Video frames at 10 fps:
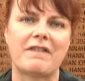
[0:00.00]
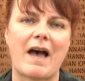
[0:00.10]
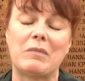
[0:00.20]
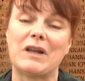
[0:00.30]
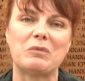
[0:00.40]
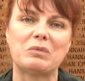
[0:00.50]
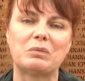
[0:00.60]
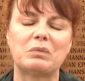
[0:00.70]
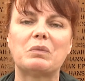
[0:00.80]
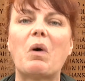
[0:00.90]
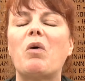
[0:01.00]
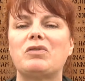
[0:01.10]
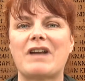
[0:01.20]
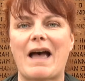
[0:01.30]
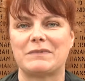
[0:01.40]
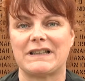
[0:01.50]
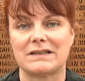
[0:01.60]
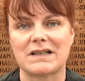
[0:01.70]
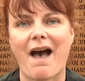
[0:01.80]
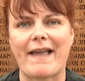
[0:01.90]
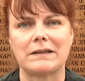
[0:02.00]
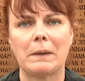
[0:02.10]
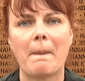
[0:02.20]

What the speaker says: family, were all trapped inside.